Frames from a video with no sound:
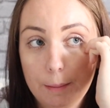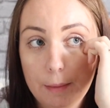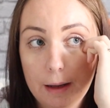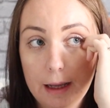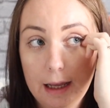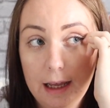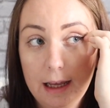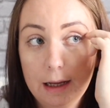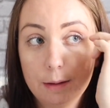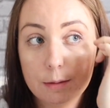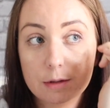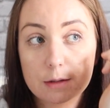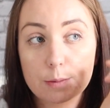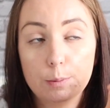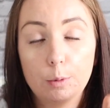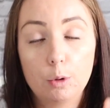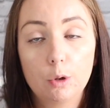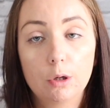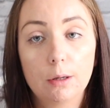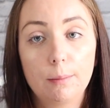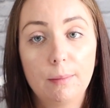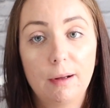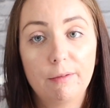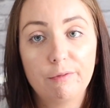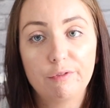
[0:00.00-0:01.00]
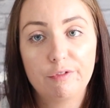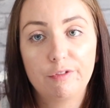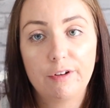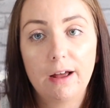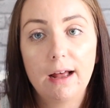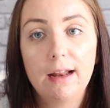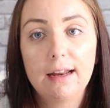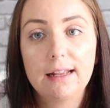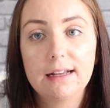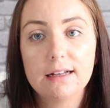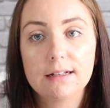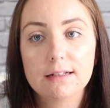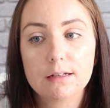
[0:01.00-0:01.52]
He was born a month
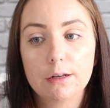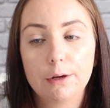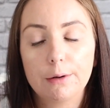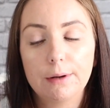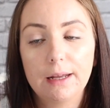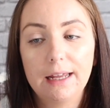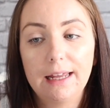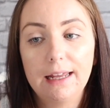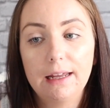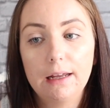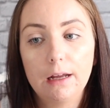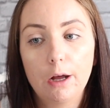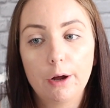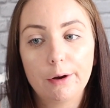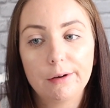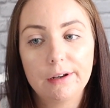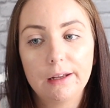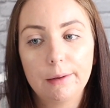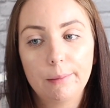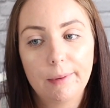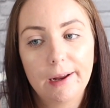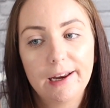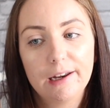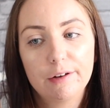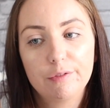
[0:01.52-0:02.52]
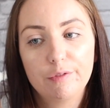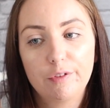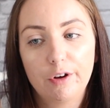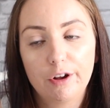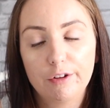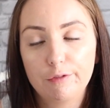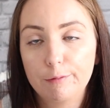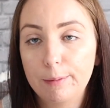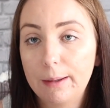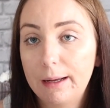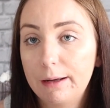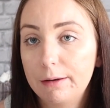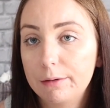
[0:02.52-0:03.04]
early, so he only weighed
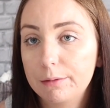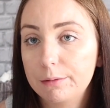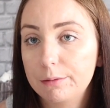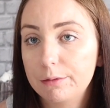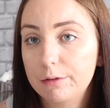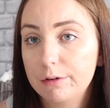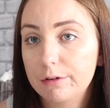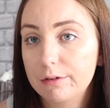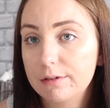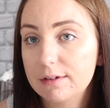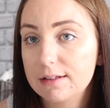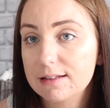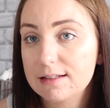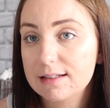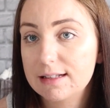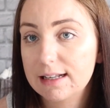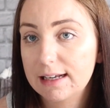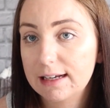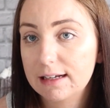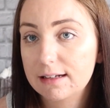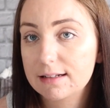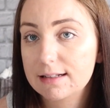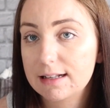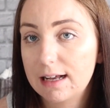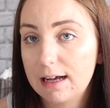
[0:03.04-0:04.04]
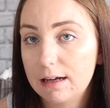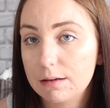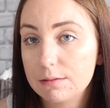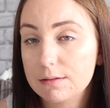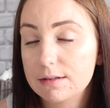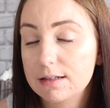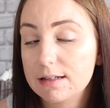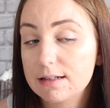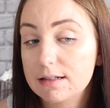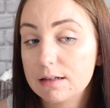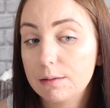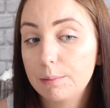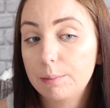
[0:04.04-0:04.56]
£5 6
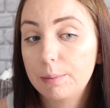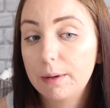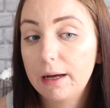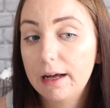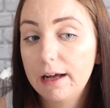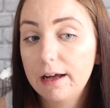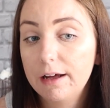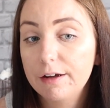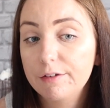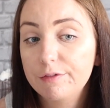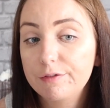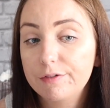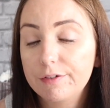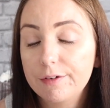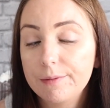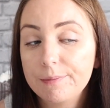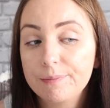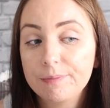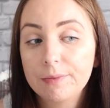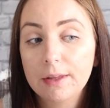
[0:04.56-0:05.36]
ounces at birth,